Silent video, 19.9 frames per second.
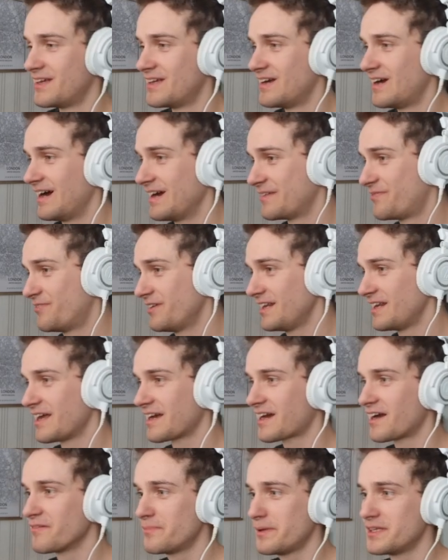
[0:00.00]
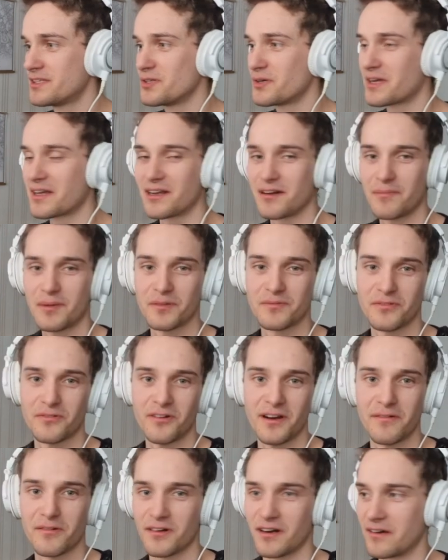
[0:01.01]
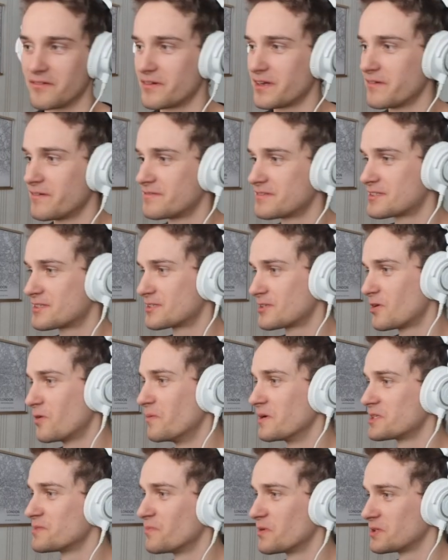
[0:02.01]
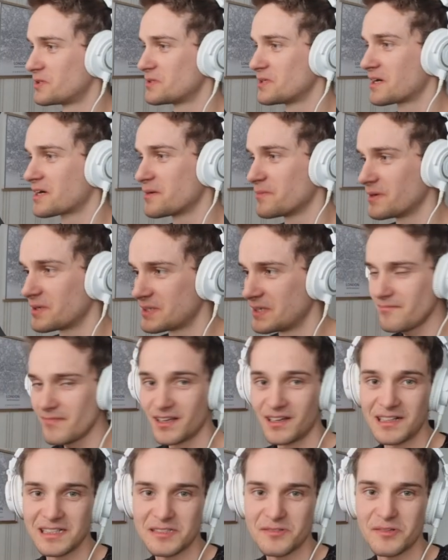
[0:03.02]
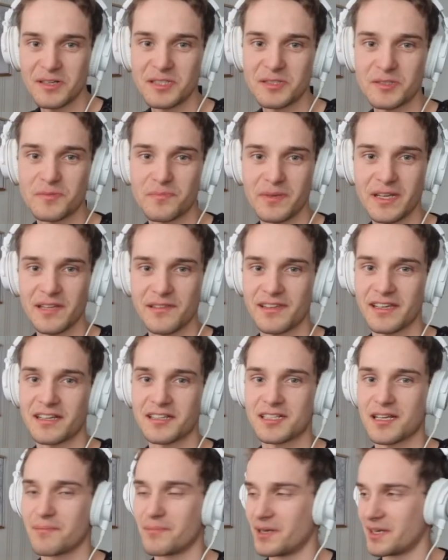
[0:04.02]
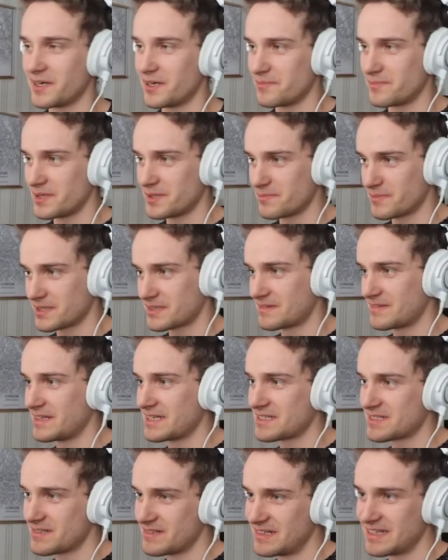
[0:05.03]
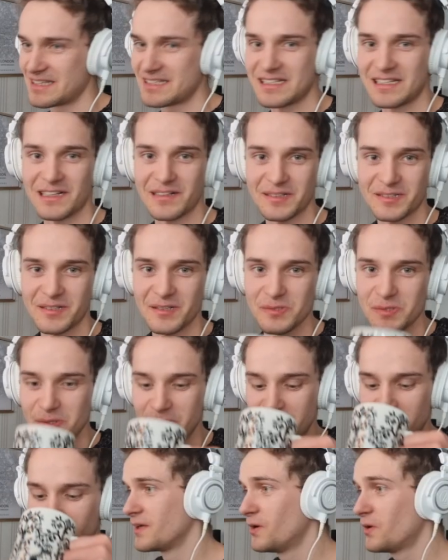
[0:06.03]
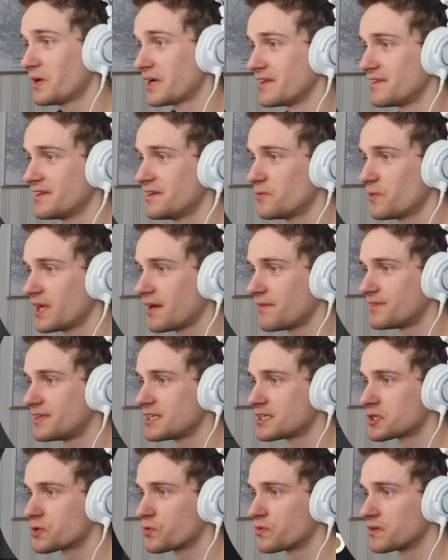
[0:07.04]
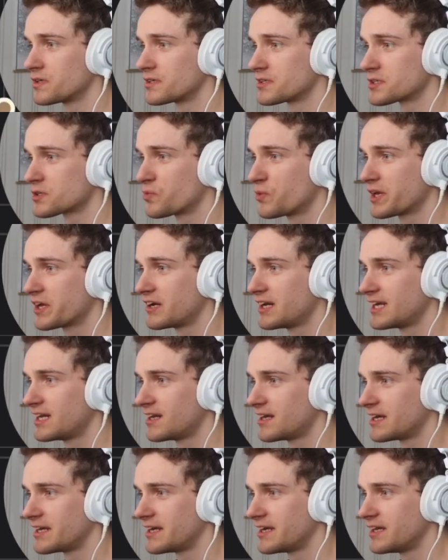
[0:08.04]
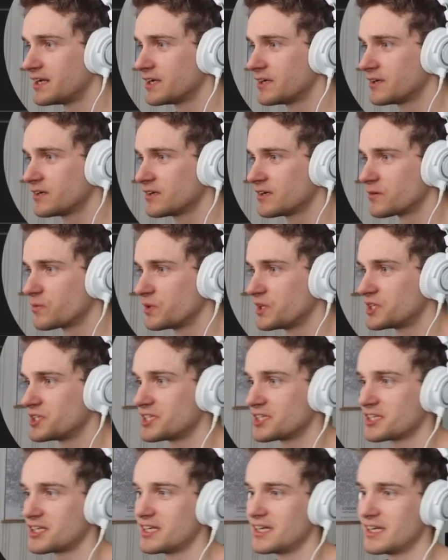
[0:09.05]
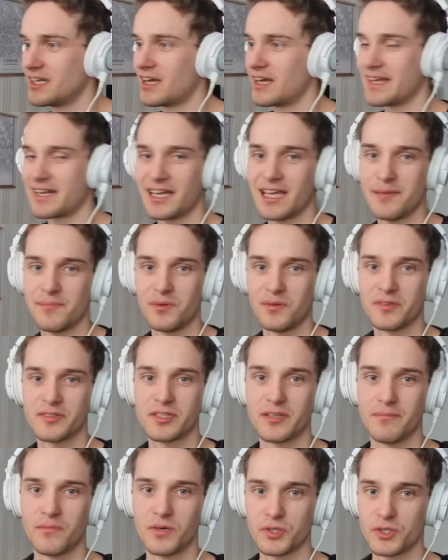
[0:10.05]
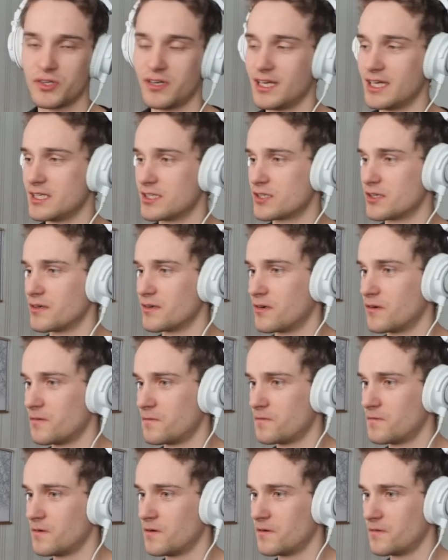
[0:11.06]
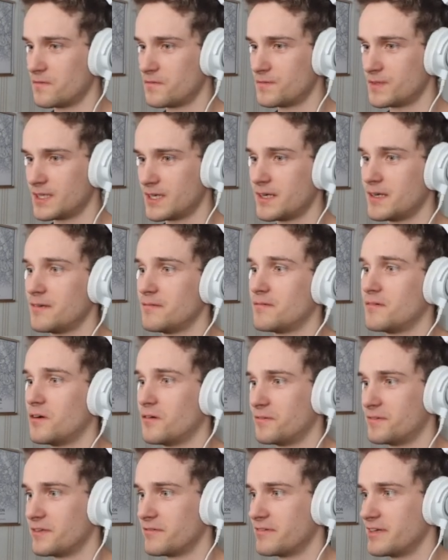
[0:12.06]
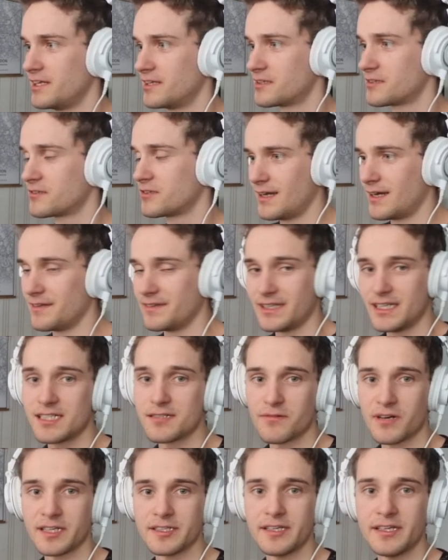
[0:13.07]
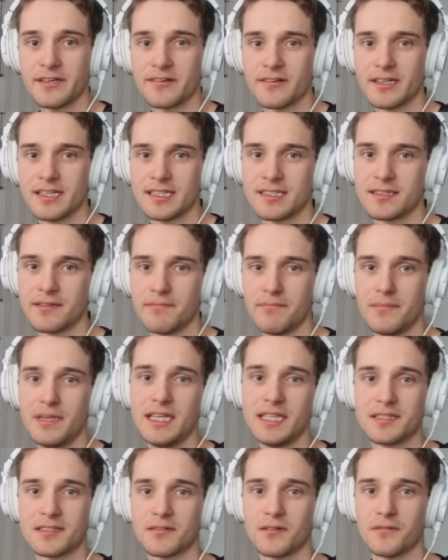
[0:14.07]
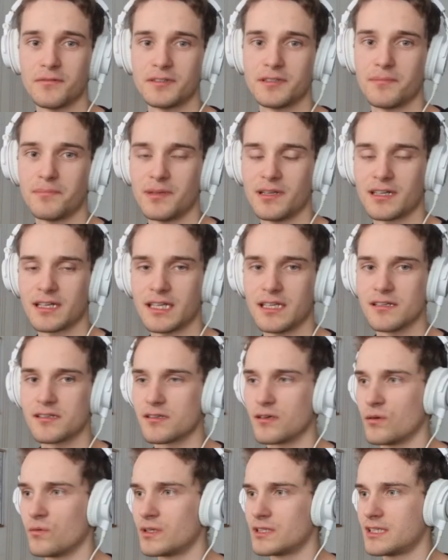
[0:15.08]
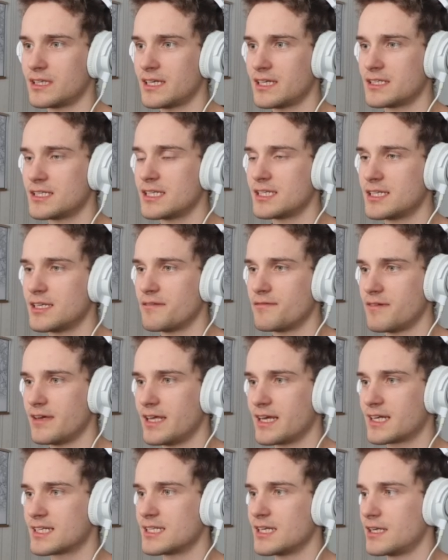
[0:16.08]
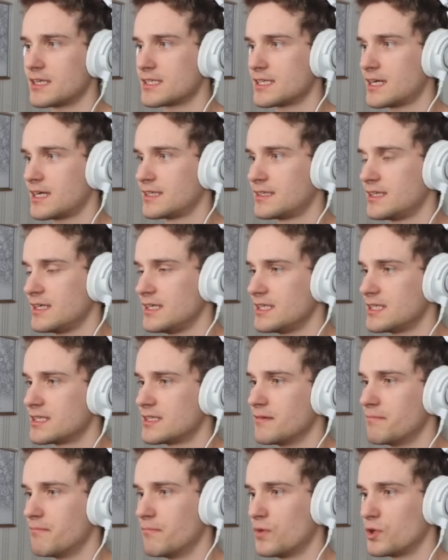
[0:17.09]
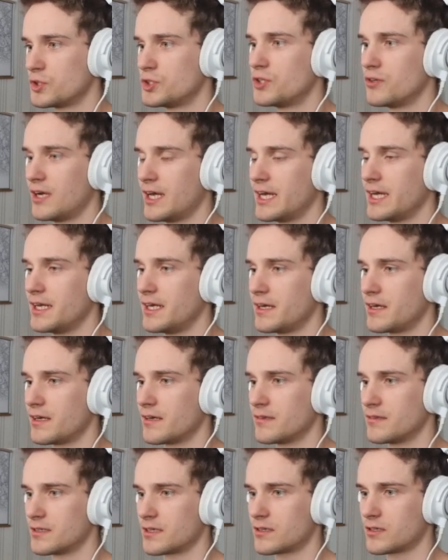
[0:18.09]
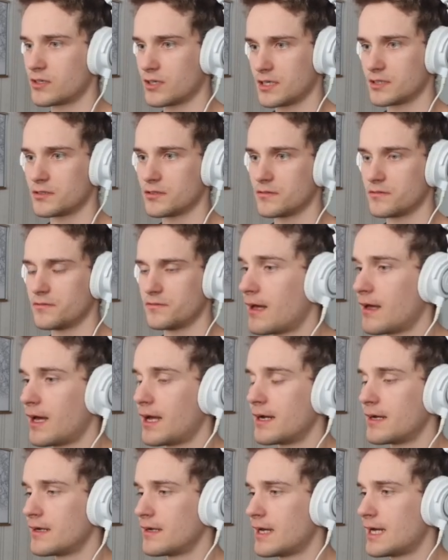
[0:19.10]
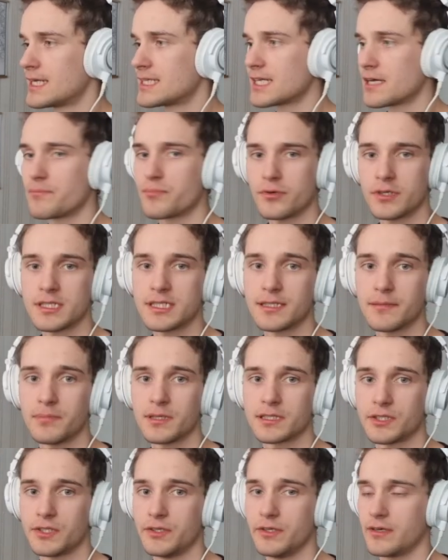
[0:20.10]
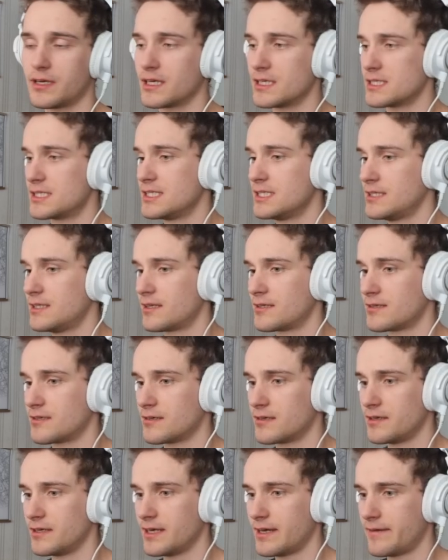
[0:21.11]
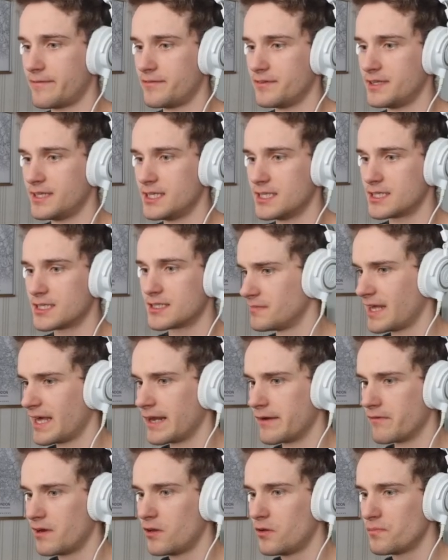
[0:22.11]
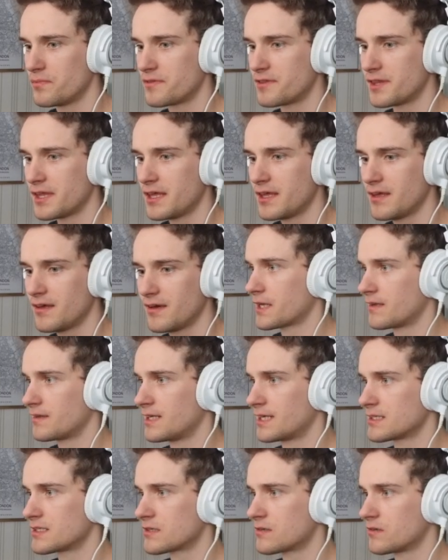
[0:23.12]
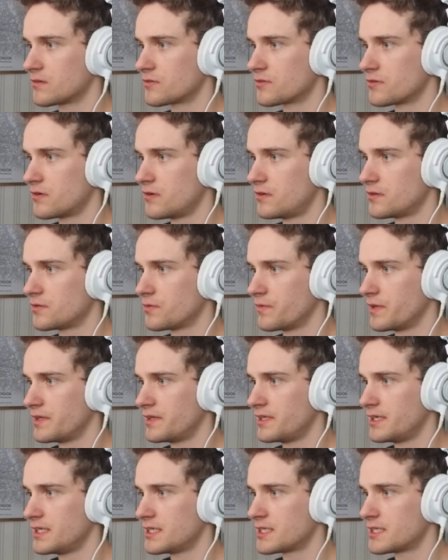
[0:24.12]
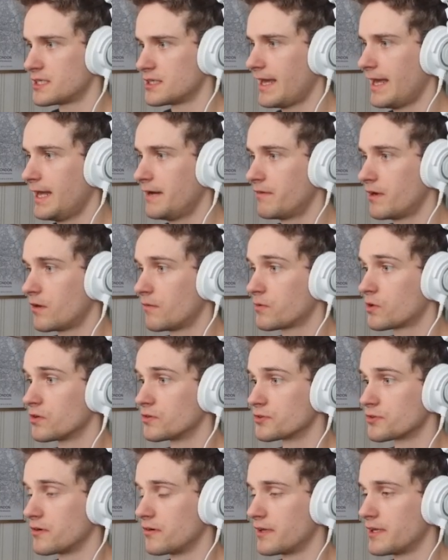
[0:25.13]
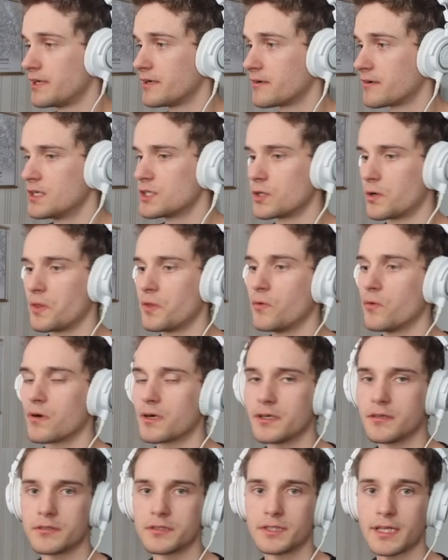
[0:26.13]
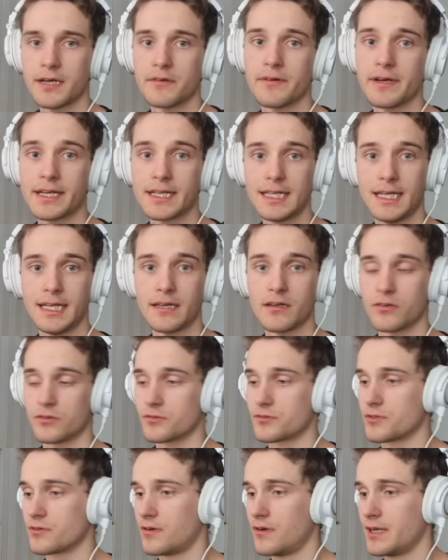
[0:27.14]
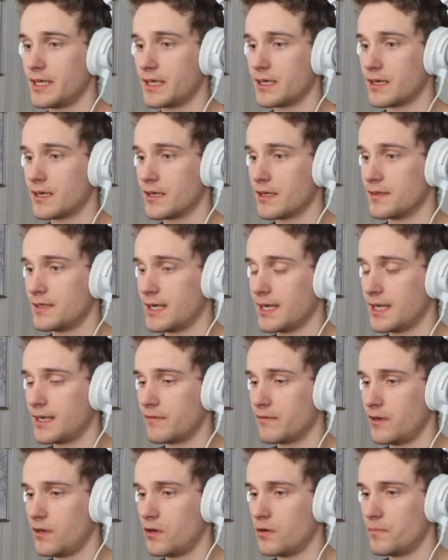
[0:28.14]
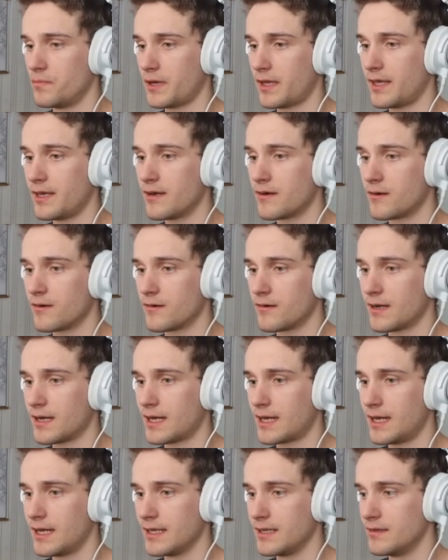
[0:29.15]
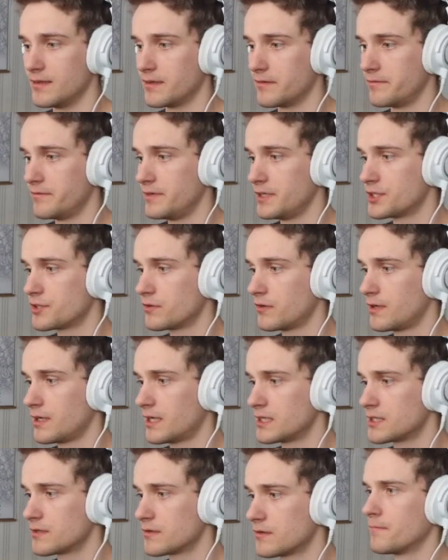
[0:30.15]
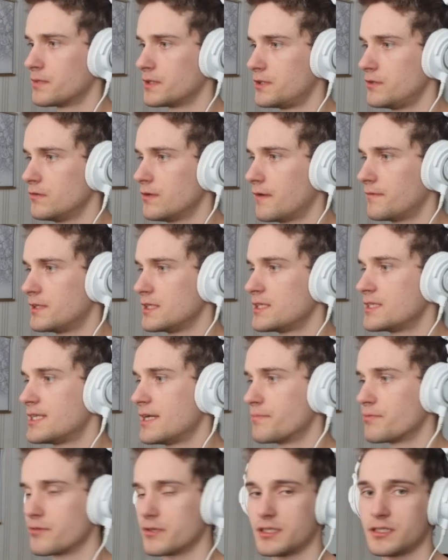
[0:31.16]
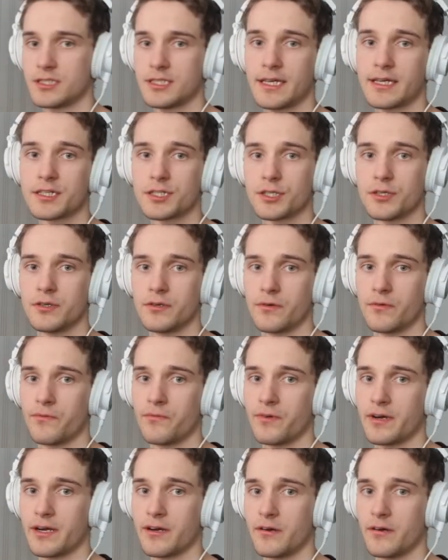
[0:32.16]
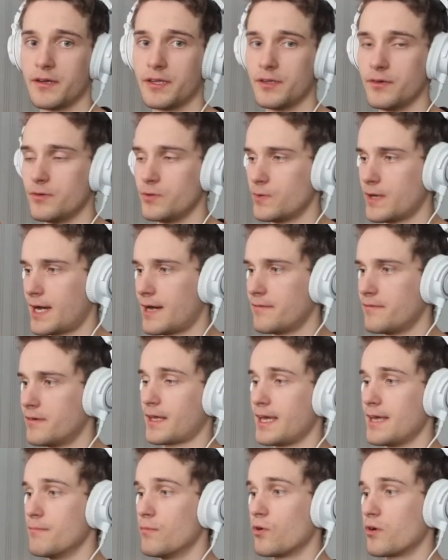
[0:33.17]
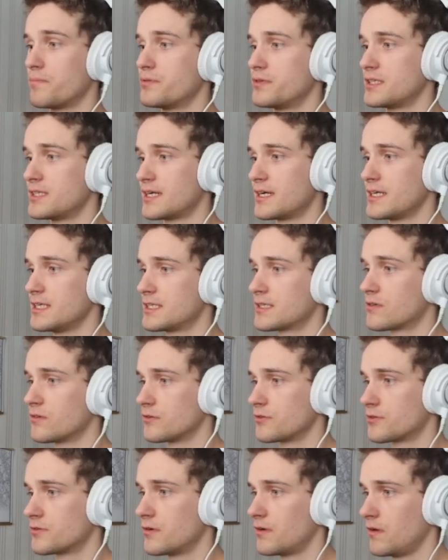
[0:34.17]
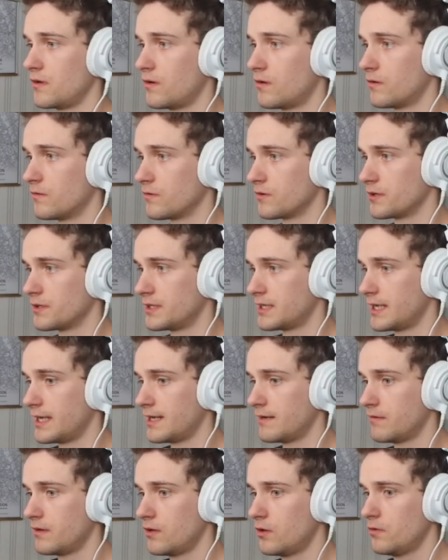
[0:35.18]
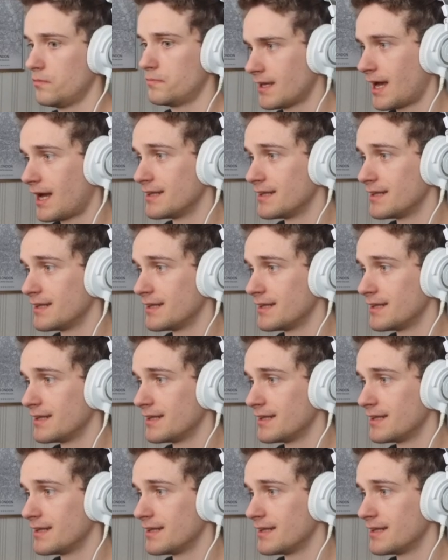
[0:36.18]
I feel like I've been talking about forever and we have so much more to talk about. I'll try to speed things up a little bit, but let's see how it goes. Okay, then we have this squiggly line here, which enables the modulation of the filter. And this right here is the meat of the plugin. So what SSF excels at is modulating the cutoff. And as I press the button, you can see that I have this envelope thing that's controlled with this envelope control here. So you are not directly controlling the envelope here in the visualizer, but you have this separate section where you have a more precise control over the envelope.